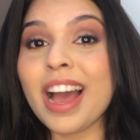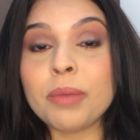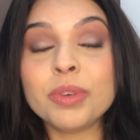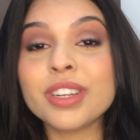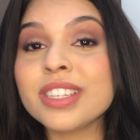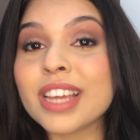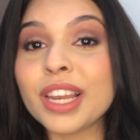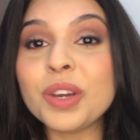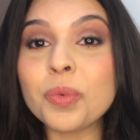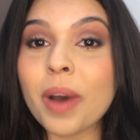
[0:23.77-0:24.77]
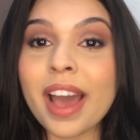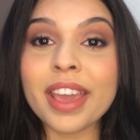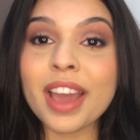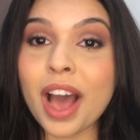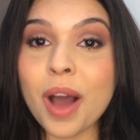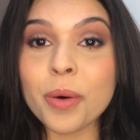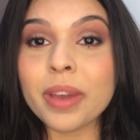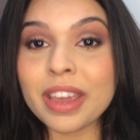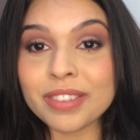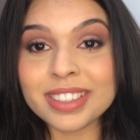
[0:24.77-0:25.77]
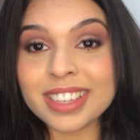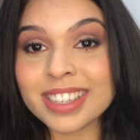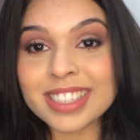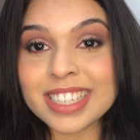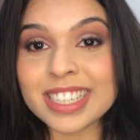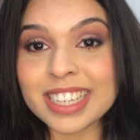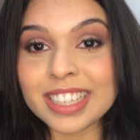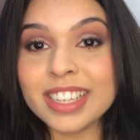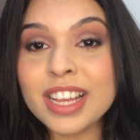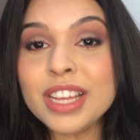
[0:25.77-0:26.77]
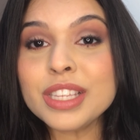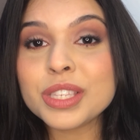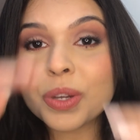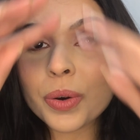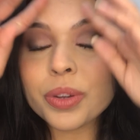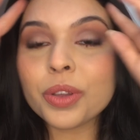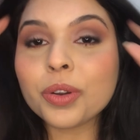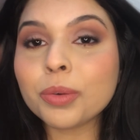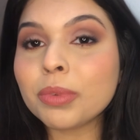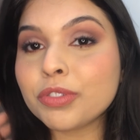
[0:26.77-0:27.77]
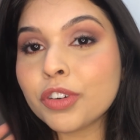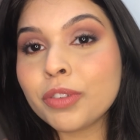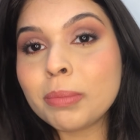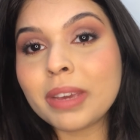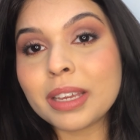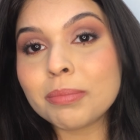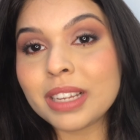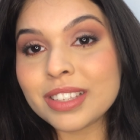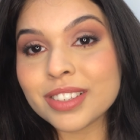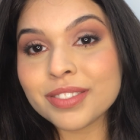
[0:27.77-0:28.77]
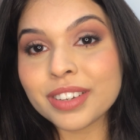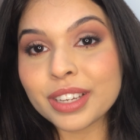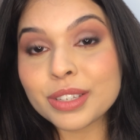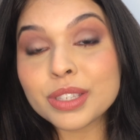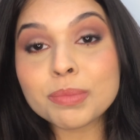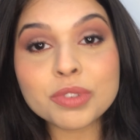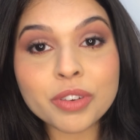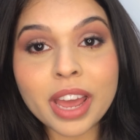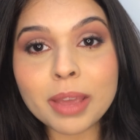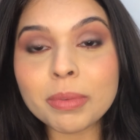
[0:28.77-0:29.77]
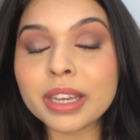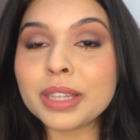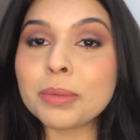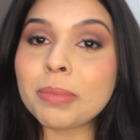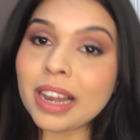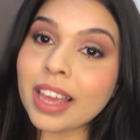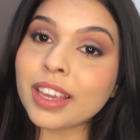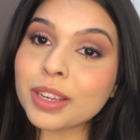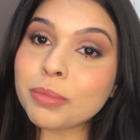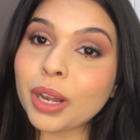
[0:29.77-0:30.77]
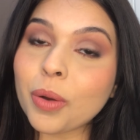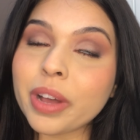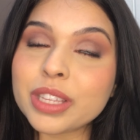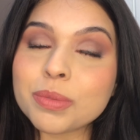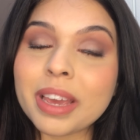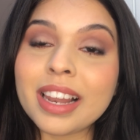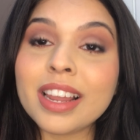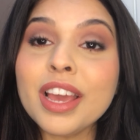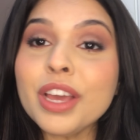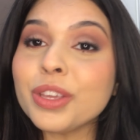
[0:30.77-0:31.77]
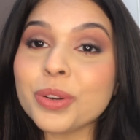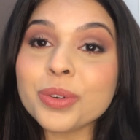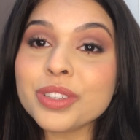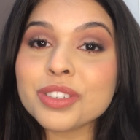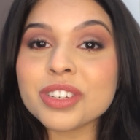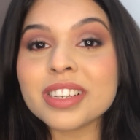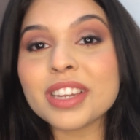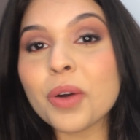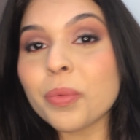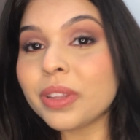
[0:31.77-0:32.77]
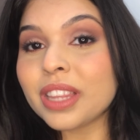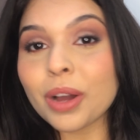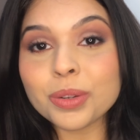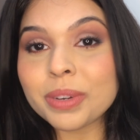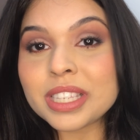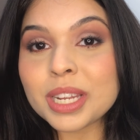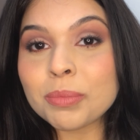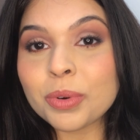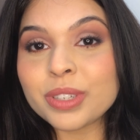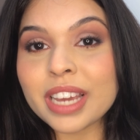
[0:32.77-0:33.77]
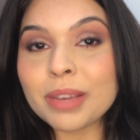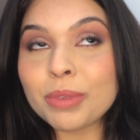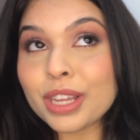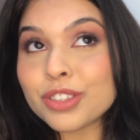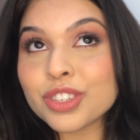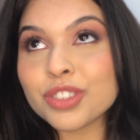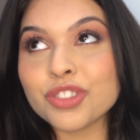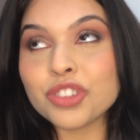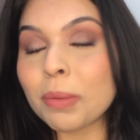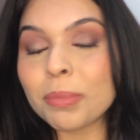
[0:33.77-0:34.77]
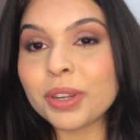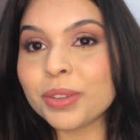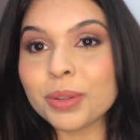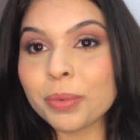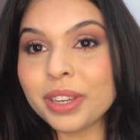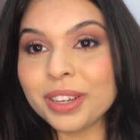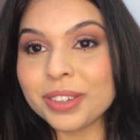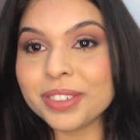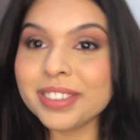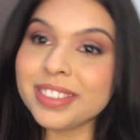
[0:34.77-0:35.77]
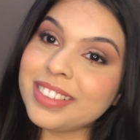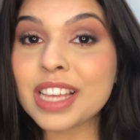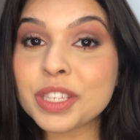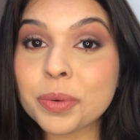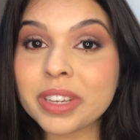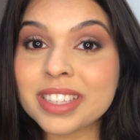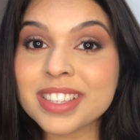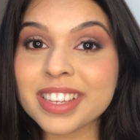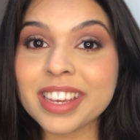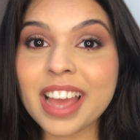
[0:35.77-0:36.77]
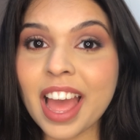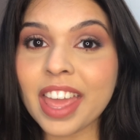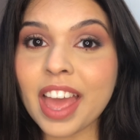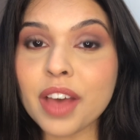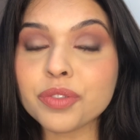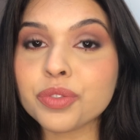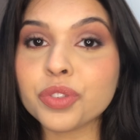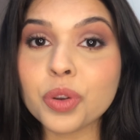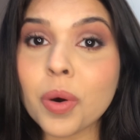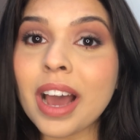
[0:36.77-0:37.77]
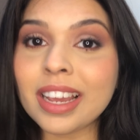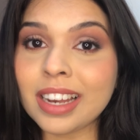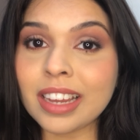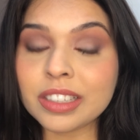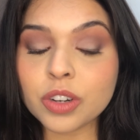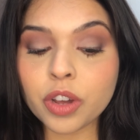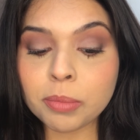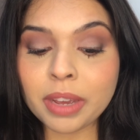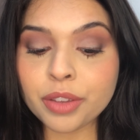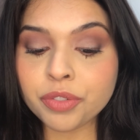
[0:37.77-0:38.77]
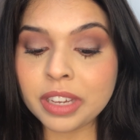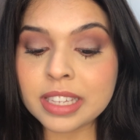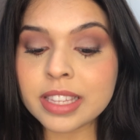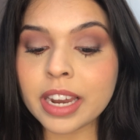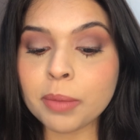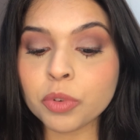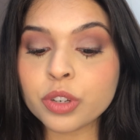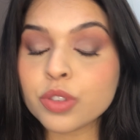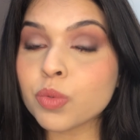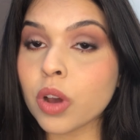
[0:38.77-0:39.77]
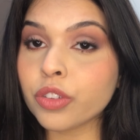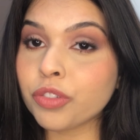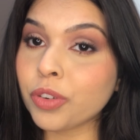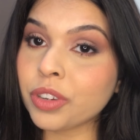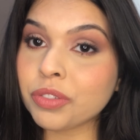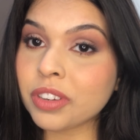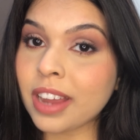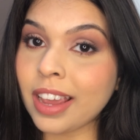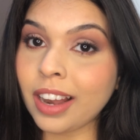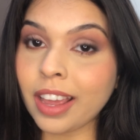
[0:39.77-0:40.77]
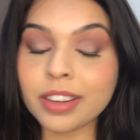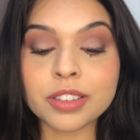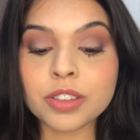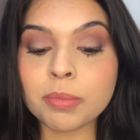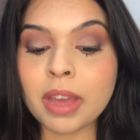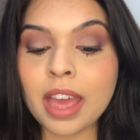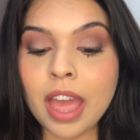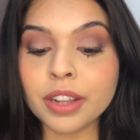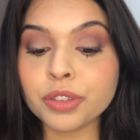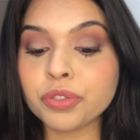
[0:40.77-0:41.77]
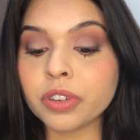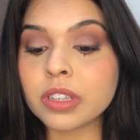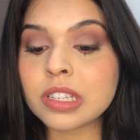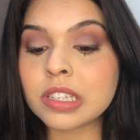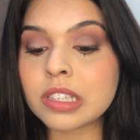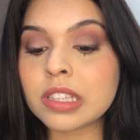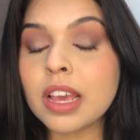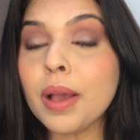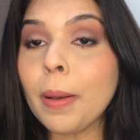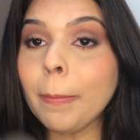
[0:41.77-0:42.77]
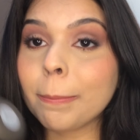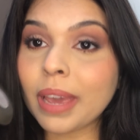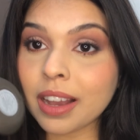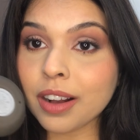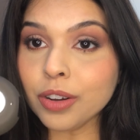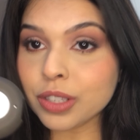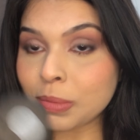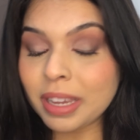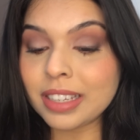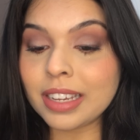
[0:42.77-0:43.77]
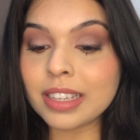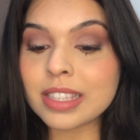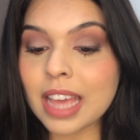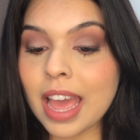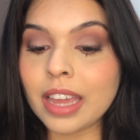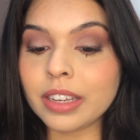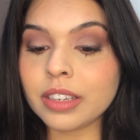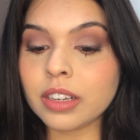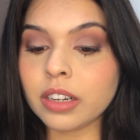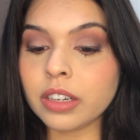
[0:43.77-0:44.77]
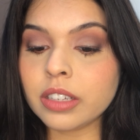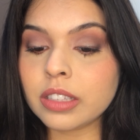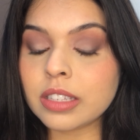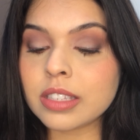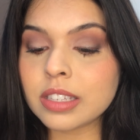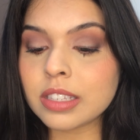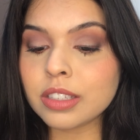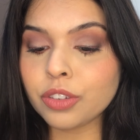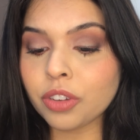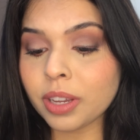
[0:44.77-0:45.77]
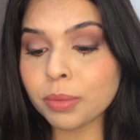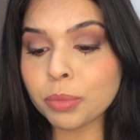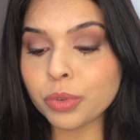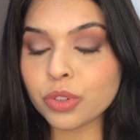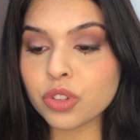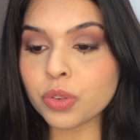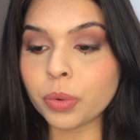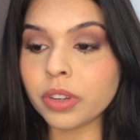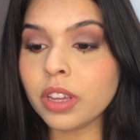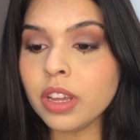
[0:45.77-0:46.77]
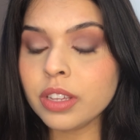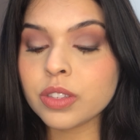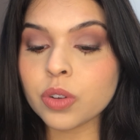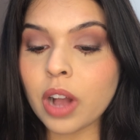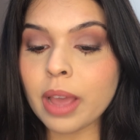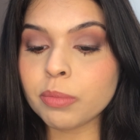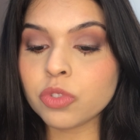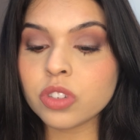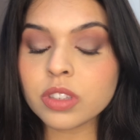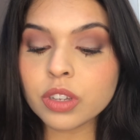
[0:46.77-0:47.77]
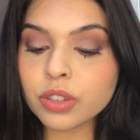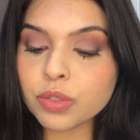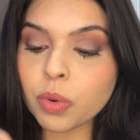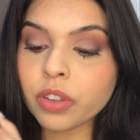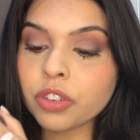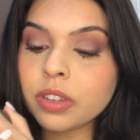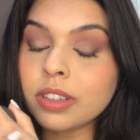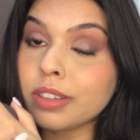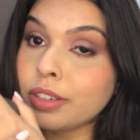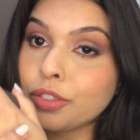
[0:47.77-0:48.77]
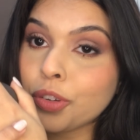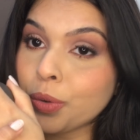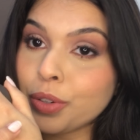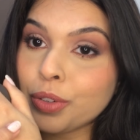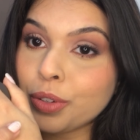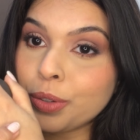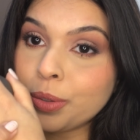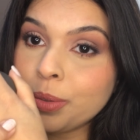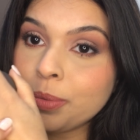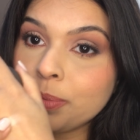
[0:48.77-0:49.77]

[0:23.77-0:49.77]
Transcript: I'm gonna tell you why, how, everything in detail. So you know, before we begin, please don't forget to subscribe, hit the bell icon below as well. You know the drill. Now without wasting more time, let's just jump into the video. As you can see, I have no highlighter on my face, and I'm gonna swatch four different highlighters on my hand. The first is Becca Cosmetics, and uh, this is in the shade Moonstone. So I'm just gonna swatch it here and show it to you.